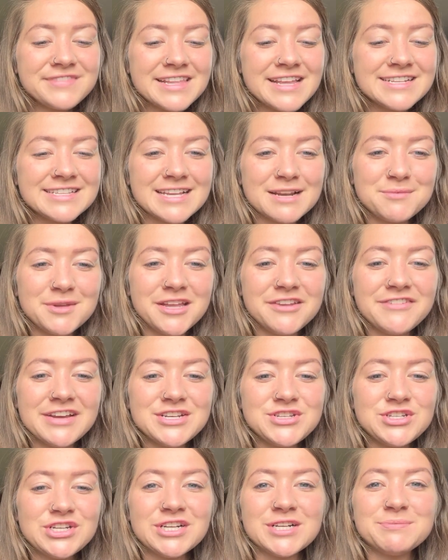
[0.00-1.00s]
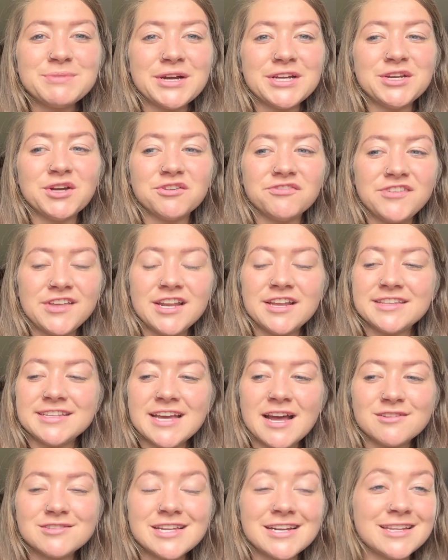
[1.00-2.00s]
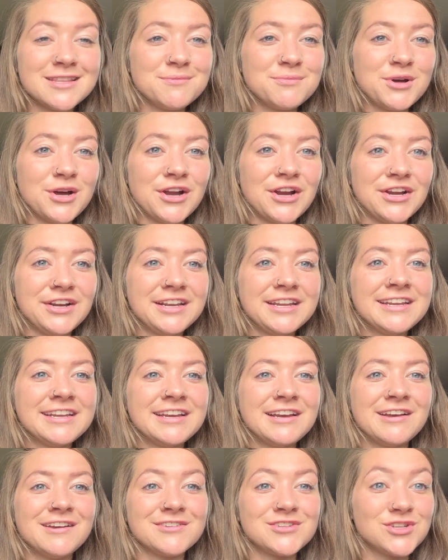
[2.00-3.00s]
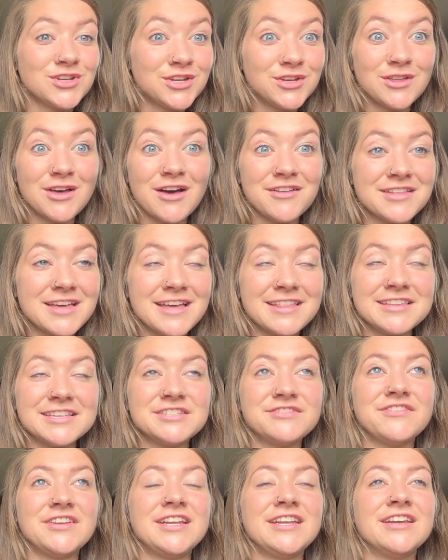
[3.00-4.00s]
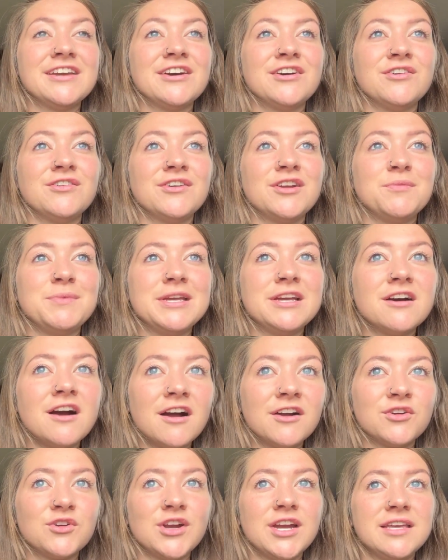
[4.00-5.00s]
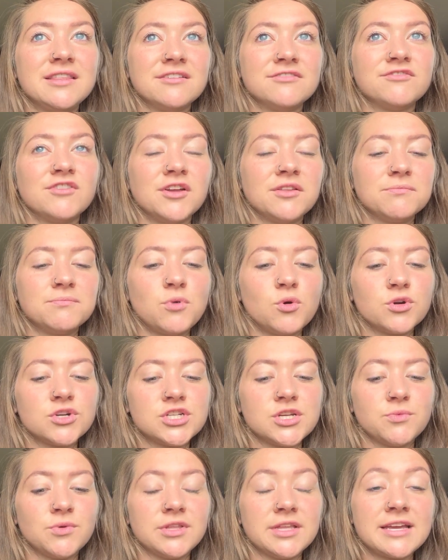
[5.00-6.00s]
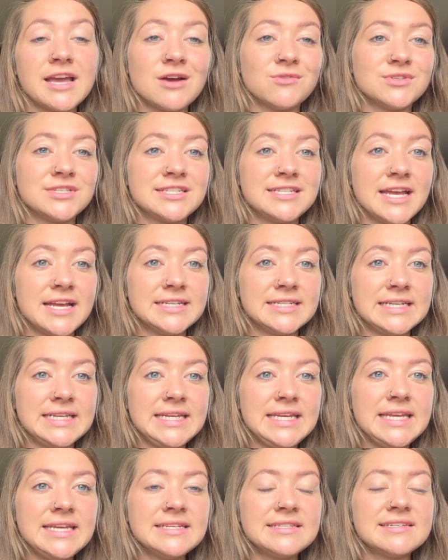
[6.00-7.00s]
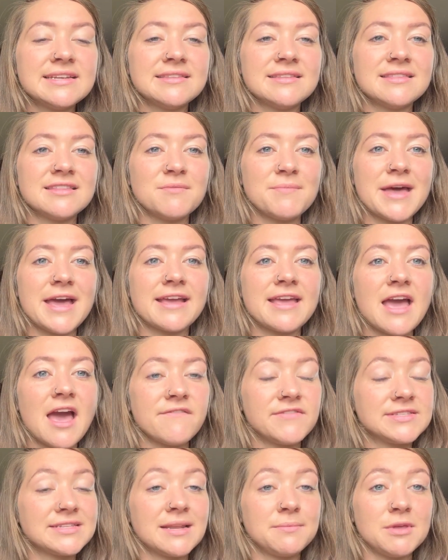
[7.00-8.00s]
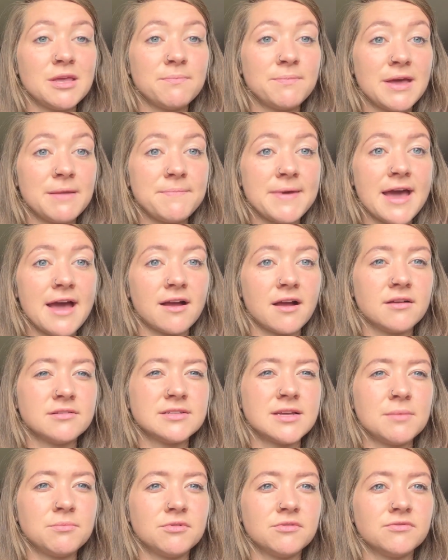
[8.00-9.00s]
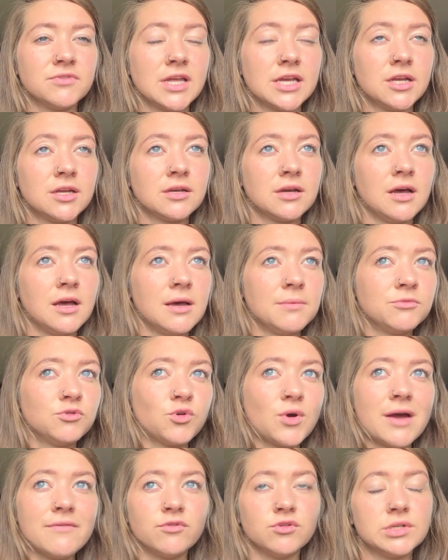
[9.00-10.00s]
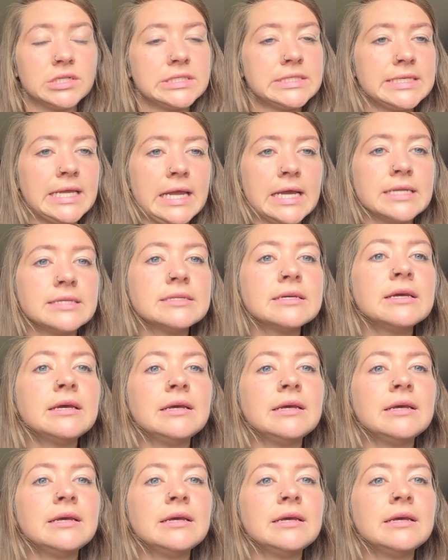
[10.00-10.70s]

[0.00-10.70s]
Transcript: it's gonna be an adventure, but you'll feed on the outside of the barn. I'll show you all that in this video. It'll be concrete in the front portion where the cows stand and eat, and then the back half is gonna be a bed pack on top of like um, gravel and sand.